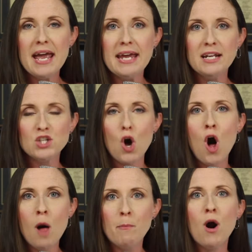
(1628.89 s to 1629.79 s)
It is
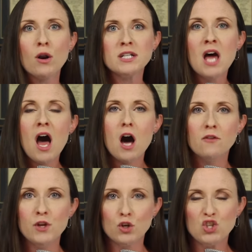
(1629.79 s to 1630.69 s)
all part
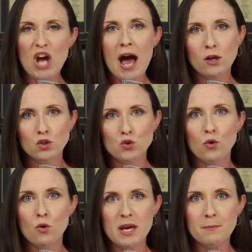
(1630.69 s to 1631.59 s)
of their child
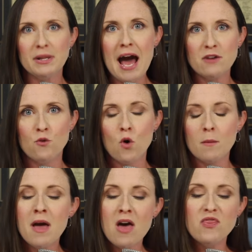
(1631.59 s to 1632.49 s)
grooming platform